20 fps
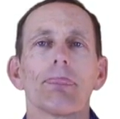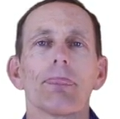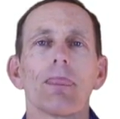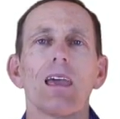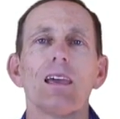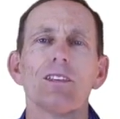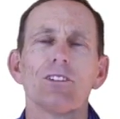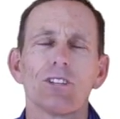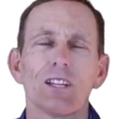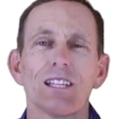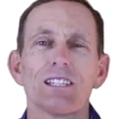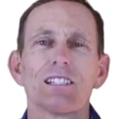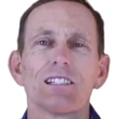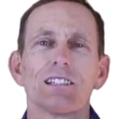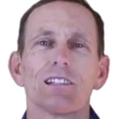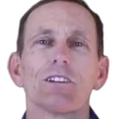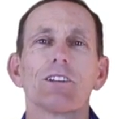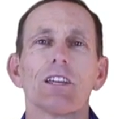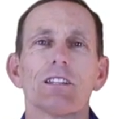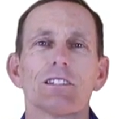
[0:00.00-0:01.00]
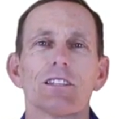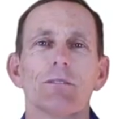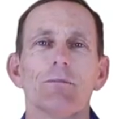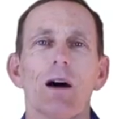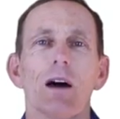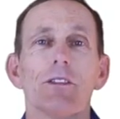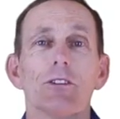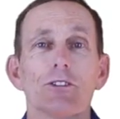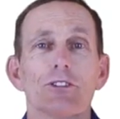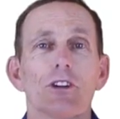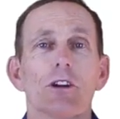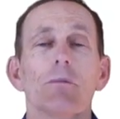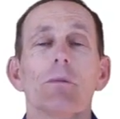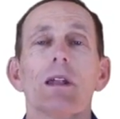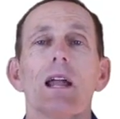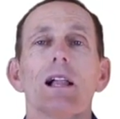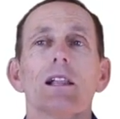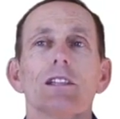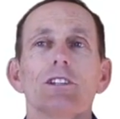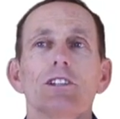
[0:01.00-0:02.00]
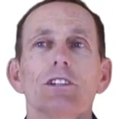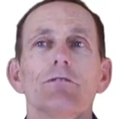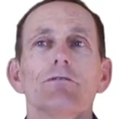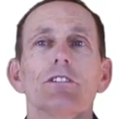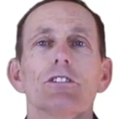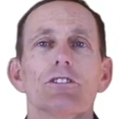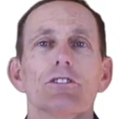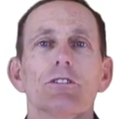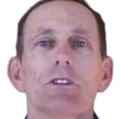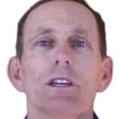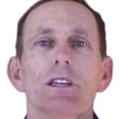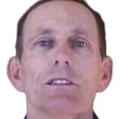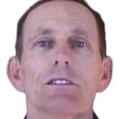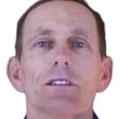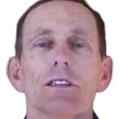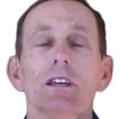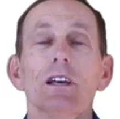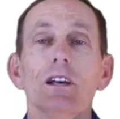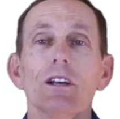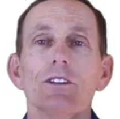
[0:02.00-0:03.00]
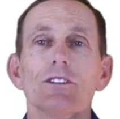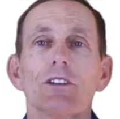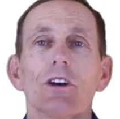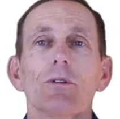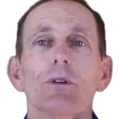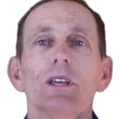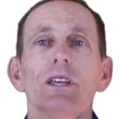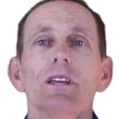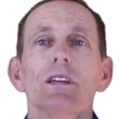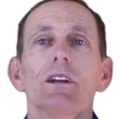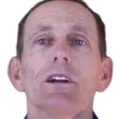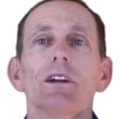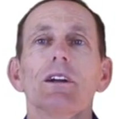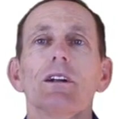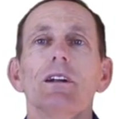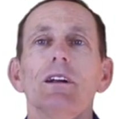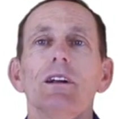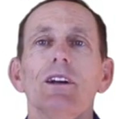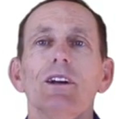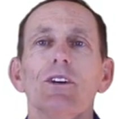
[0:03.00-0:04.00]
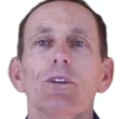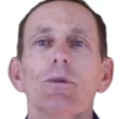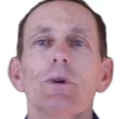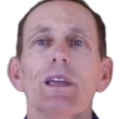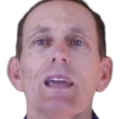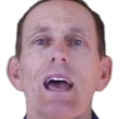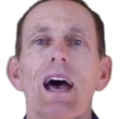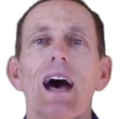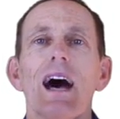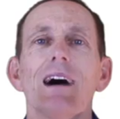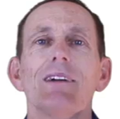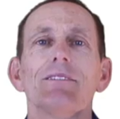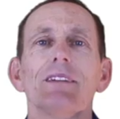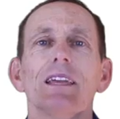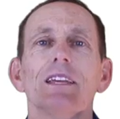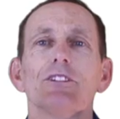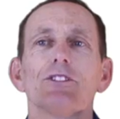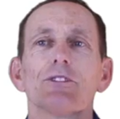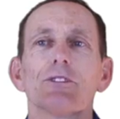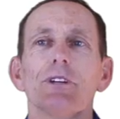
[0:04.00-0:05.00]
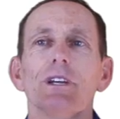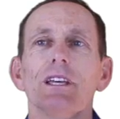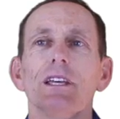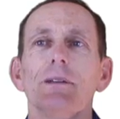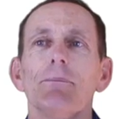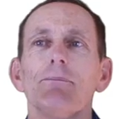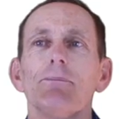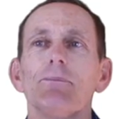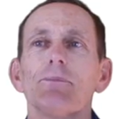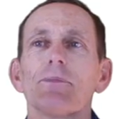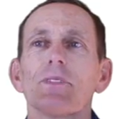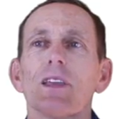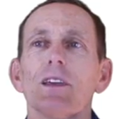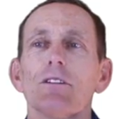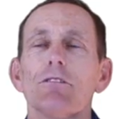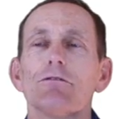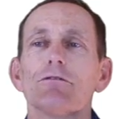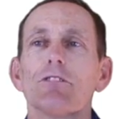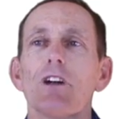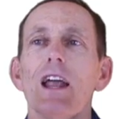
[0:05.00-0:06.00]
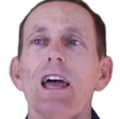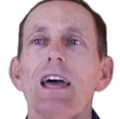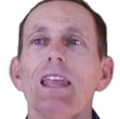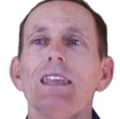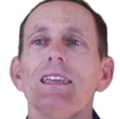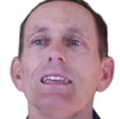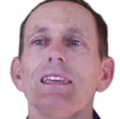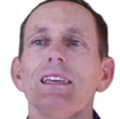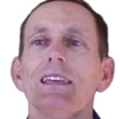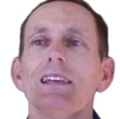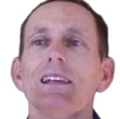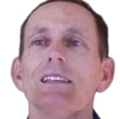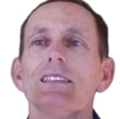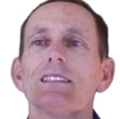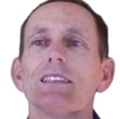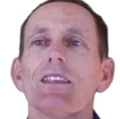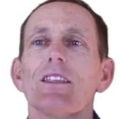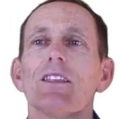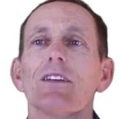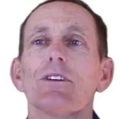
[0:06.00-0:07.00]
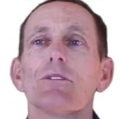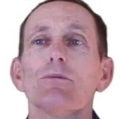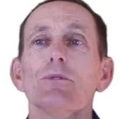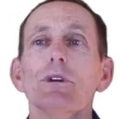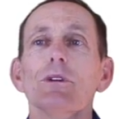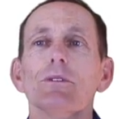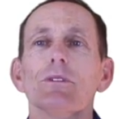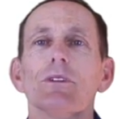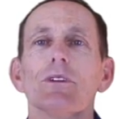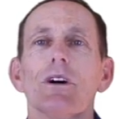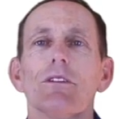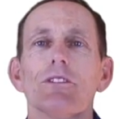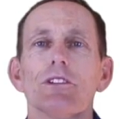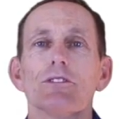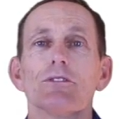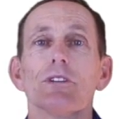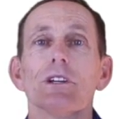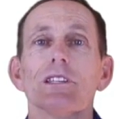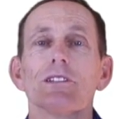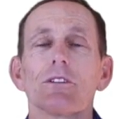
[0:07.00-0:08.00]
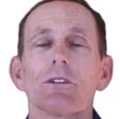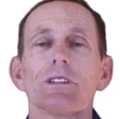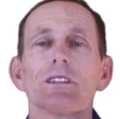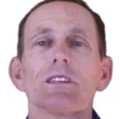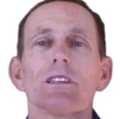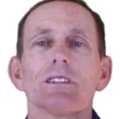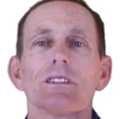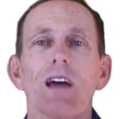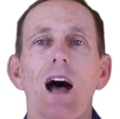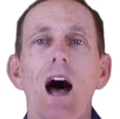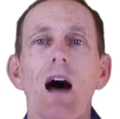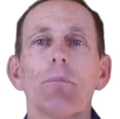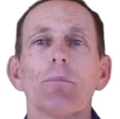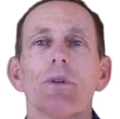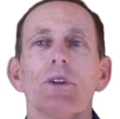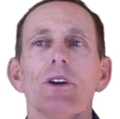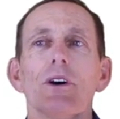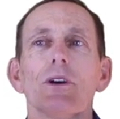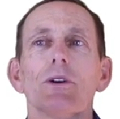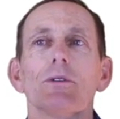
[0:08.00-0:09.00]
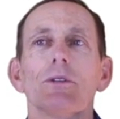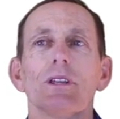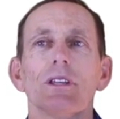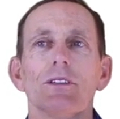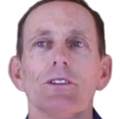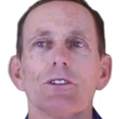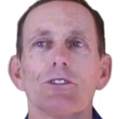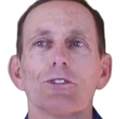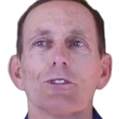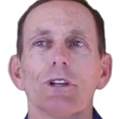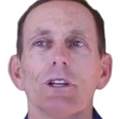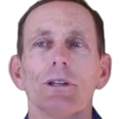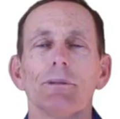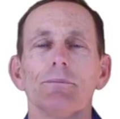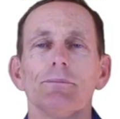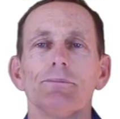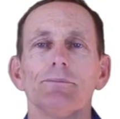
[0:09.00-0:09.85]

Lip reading: So let's look at some other terminology for trees. So here we have a tree. Fred is the root of the tree, so it's the top node in the tree.